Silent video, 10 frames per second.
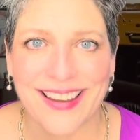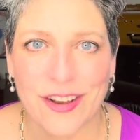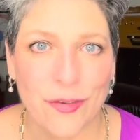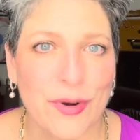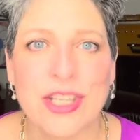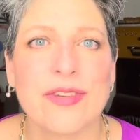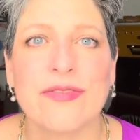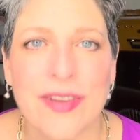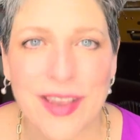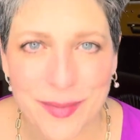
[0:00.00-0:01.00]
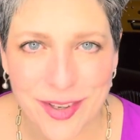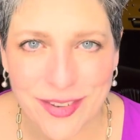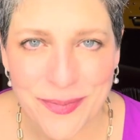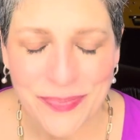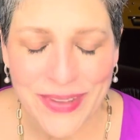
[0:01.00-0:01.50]
rich and
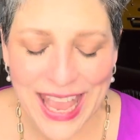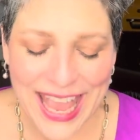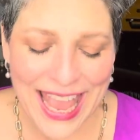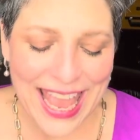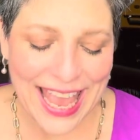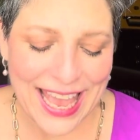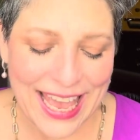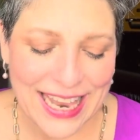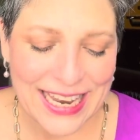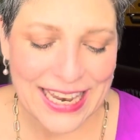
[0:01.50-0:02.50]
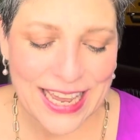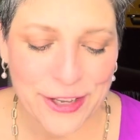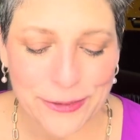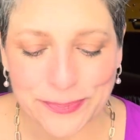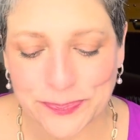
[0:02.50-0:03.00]
famous,
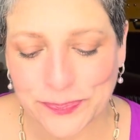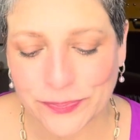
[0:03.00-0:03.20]
and